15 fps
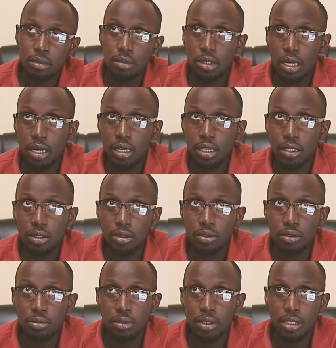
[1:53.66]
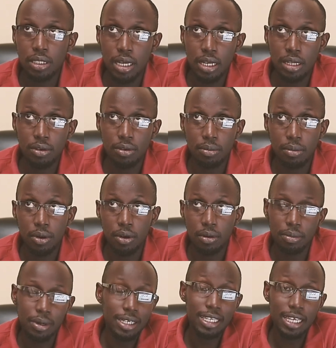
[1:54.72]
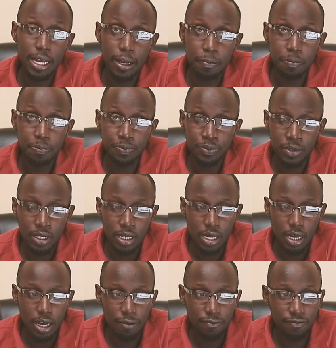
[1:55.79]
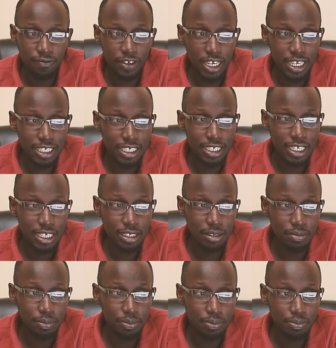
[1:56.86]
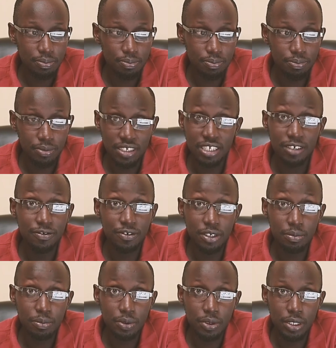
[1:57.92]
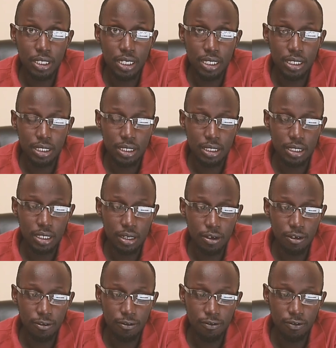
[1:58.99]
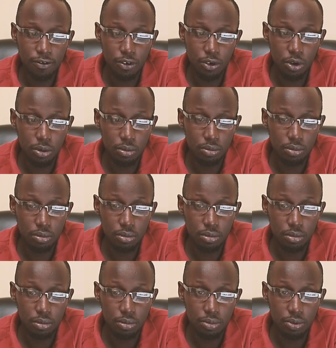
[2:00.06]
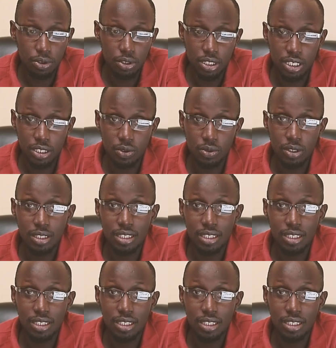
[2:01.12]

Yeah, it could be 10 or more, but yeah, I've edited different projects, from projects with